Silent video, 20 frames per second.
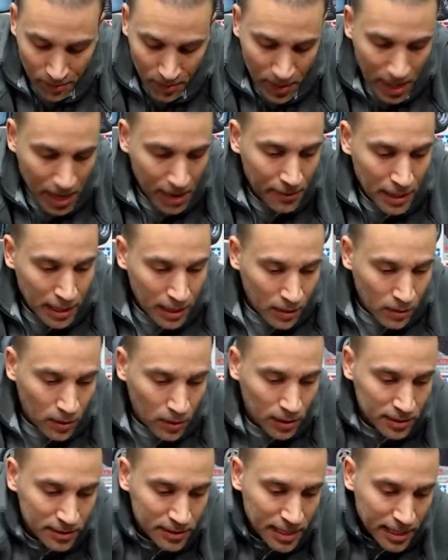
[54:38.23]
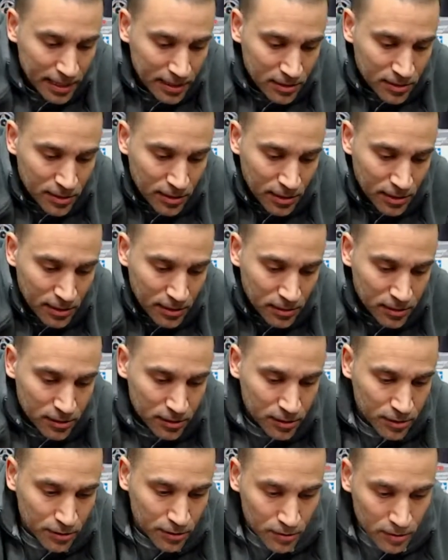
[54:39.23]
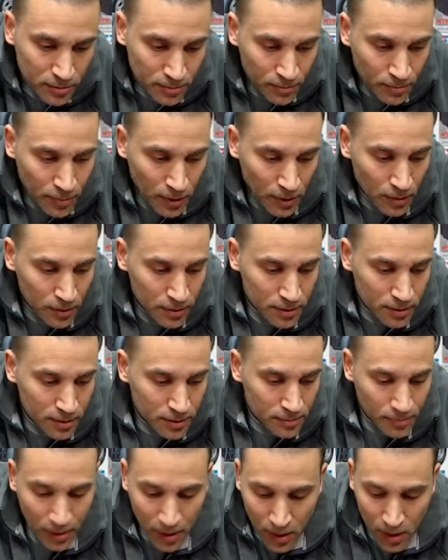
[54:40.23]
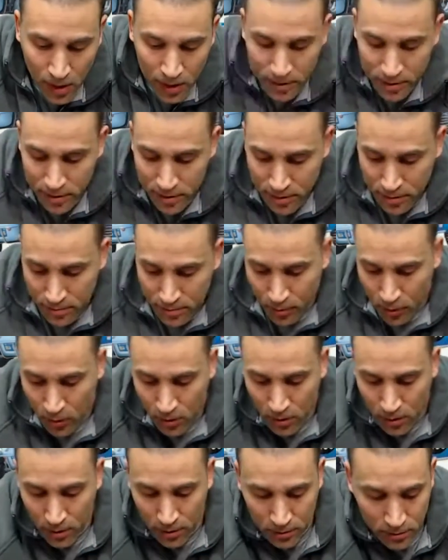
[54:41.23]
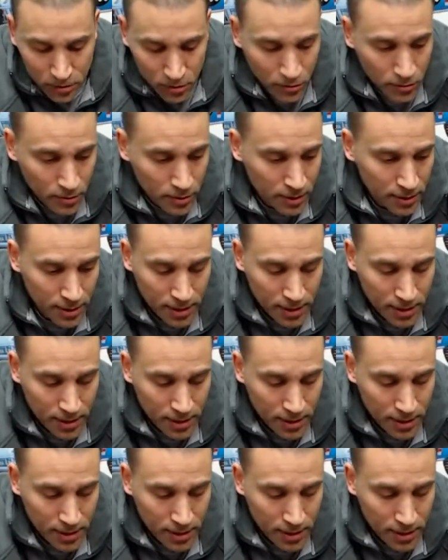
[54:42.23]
Now I got all these extra little screws and bolts and parts and ball joint